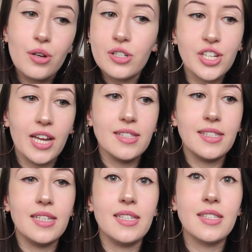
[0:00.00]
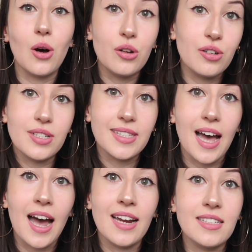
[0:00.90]
your chances on your
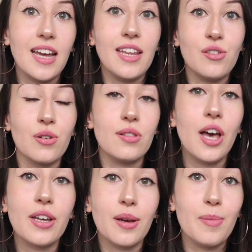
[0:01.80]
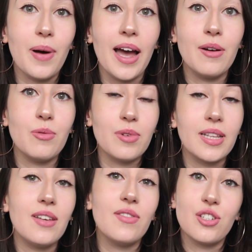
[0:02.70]
side and your luck by
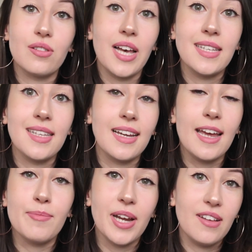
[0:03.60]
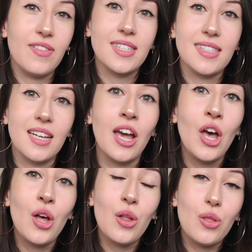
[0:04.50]
really visualizing and manifesting
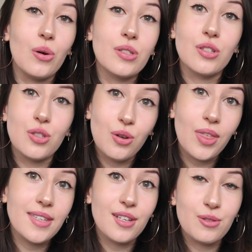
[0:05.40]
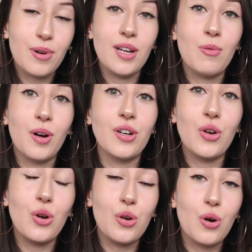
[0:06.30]
those
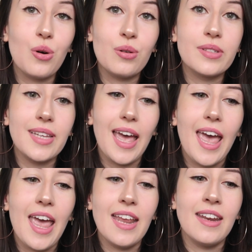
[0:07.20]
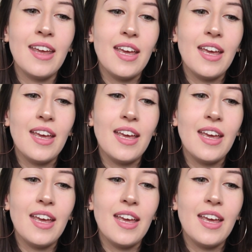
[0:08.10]
2021 goals. And